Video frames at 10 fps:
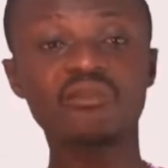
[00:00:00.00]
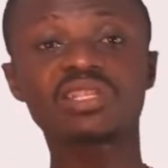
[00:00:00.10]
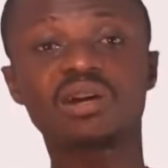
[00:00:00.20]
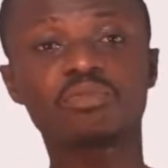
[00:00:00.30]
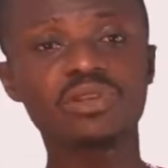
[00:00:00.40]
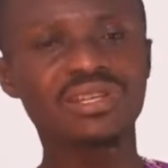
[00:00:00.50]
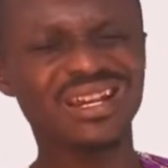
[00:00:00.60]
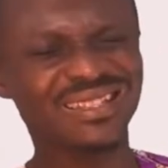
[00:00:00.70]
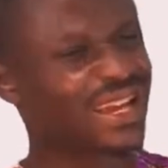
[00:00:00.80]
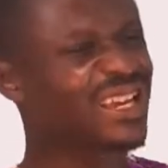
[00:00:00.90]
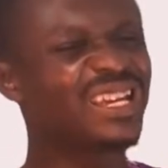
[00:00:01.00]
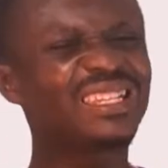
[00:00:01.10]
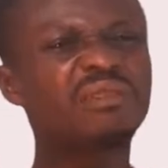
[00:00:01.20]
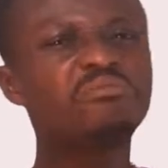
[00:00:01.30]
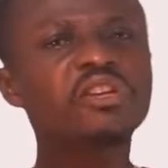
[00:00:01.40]
examples here as like
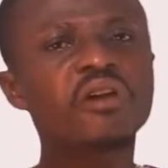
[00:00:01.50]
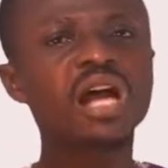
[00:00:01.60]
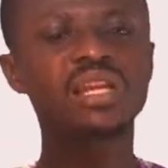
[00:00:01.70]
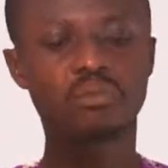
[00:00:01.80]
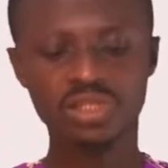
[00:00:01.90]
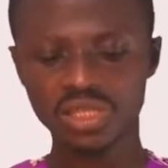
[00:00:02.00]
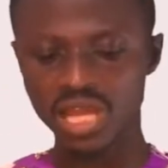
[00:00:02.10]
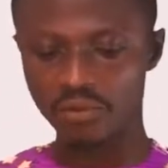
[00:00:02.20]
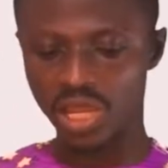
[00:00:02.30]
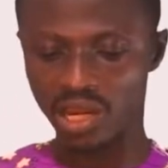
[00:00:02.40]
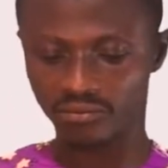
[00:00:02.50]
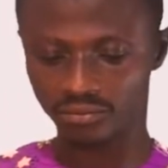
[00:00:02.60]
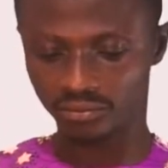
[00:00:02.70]
the mineral deposit that we have.